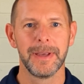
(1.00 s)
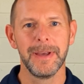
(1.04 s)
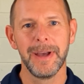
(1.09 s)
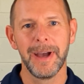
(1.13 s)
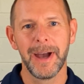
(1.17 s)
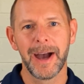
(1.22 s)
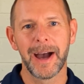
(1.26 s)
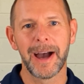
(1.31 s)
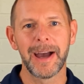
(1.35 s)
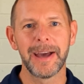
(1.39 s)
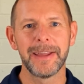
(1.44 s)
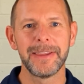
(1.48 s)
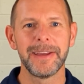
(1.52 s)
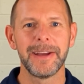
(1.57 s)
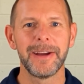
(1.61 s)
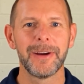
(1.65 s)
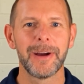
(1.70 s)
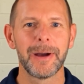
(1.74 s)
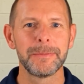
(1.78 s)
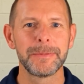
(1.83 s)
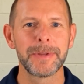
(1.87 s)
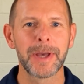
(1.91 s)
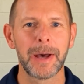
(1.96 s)
Hi there,
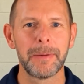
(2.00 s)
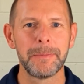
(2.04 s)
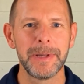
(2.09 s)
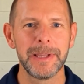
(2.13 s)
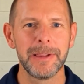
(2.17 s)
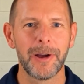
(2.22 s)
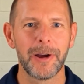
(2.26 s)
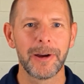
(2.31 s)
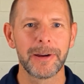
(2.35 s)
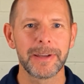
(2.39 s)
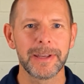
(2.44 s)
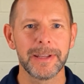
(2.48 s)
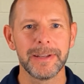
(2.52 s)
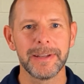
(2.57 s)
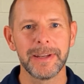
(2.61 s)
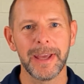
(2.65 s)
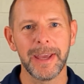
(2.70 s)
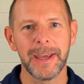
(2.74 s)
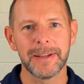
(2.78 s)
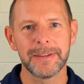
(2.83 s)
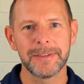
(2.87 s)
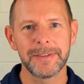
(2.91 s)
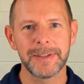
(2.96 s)
I'm Tommy Larkin,
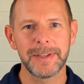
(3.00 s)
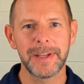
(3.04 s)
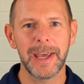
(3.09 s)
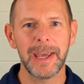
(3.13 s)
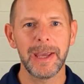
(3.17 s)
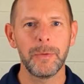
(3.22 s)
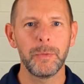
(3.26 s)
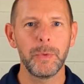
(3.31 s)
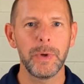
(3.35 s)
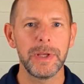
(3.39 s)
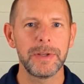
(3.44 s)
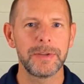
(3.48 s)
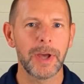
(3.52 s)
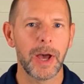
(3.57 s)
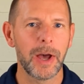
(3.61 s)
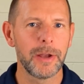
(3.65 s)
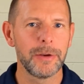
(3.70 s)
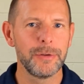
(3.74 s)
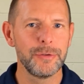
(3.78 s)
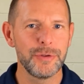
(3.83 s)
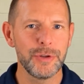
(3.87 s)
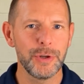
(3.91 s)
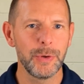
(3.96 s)
and today we
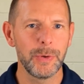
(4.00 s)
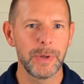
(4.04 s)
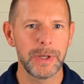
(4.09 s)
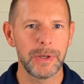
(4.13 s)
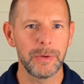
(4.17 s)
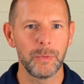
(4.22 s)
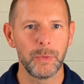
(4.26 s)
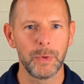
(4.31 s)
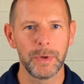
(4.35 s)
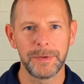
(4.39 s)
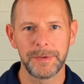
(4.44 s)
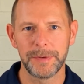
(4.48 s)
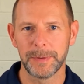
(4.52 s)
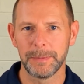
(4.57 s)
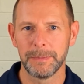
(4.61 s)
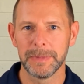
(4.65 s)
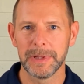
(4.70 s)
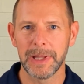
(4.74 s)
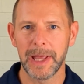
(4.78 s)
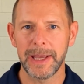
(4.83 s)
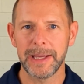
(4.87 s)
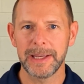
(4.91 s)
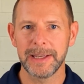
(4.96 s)
Tendu it with some
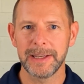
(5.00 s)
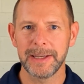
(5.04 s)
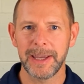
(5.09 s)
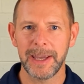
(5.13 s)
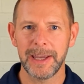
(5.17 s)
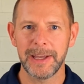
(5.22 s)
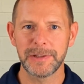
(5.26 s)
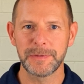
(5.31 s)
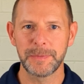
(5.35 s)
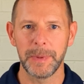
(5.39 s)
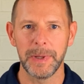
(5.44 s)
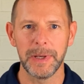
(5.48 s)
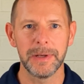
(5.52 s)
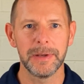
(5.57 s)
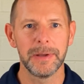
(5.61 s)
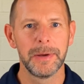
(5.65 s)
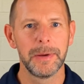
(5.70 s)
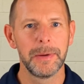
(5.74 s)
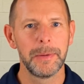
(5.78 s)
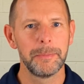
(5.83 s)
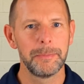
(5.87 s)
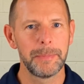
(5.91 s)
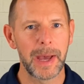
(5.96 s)
leg engagement,
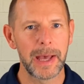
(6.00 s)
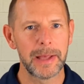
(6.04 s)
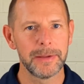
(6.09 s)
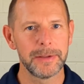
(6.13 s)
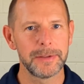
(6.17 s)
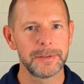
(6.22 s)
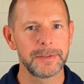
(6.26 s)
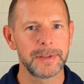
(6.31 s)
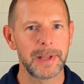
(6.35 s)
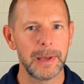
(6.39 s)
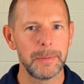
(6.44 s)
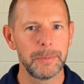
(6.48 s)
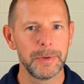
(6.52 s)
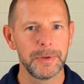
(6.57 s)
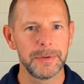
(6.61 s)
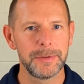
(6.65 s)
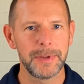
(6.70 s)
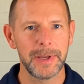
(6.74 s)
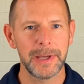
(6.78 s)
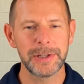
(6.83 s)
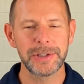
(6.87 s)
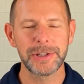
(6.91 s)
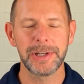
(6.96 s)
balance
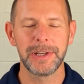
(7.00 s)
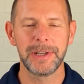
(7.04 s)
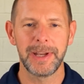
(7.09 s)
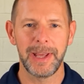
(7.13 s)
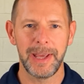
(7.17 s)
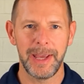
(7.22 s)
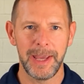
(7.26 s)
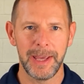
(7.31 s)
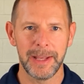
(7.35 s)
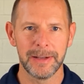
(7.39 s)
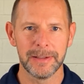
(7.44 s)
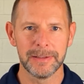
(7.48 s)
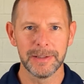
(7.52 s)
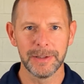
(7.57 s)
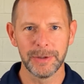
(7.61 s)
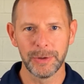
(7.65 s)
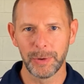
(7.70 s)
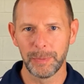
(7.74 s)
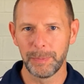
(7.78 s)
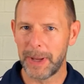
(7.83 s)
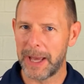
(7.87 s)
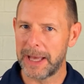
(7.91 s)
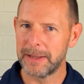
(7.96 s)
stabilization, and a little
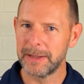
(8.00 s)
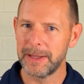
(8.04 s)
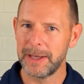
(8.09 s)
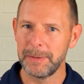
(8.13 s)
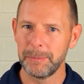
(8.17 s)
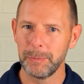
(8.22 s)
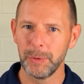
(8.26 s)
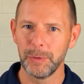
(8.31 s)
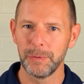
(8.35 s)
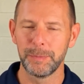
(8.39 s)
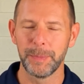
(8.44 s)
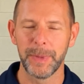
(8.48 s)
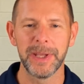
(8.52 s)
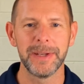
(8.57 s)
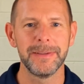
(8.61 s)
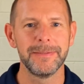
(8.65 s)
ballet movement.